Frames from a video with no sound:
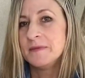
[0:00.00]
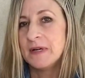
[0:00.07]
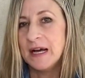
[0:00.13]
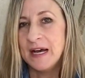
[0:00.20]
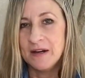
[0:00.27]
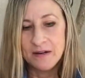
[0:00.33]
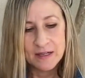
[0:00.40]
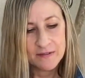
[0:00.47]

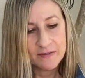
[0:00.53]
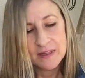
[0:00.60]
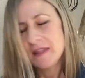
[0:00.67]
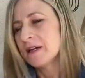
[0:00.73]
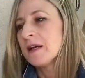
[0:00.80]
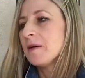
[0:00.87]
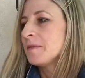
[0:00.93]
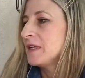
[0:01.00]
I don't even
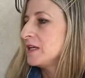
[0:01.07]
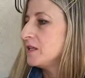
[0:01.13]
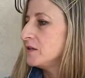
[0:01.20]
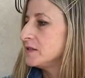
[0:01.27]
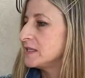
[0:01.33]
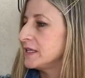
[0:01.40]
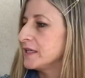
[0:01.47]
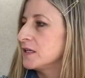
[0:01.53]
think I'm going to
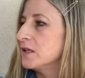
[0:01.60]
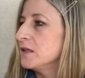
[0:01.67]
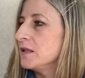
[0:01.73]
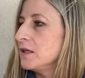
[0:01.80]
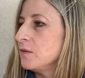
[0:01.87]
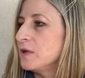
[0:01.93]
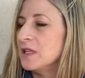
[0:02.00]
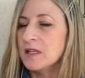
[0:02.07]
use any
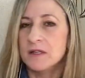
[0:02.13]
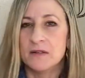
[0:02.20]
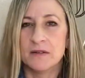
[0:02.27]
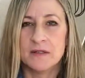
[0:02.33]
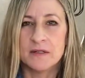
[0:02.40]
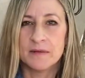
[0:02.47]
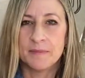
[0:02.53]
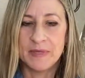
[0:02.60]
curly willow
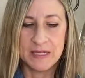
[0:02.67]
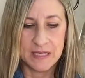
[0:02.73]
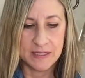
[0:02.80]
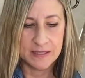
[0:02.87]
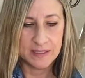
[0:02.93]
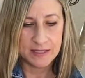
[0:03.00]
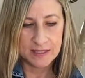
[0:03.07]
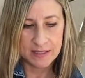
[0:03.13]
because
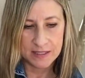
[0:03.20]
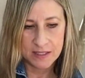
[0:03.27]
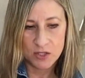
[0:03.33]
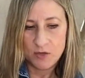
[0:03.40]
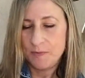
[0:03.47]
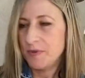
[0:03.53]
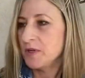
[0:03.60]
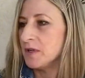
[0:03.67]
this is
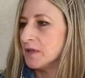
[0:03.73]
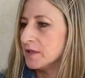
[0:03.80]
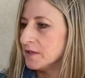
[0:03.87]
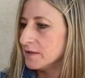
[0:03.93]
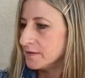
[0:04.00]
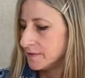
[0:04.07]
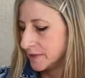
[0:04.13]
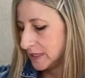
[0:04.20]
super,
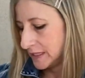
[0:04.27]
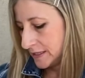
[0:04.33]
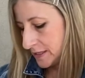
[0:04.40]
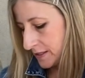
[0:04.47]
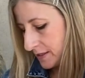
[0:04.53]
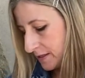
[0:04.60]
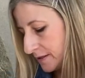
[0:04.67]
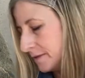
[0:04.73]
well, let's
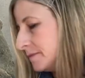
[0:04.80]
see.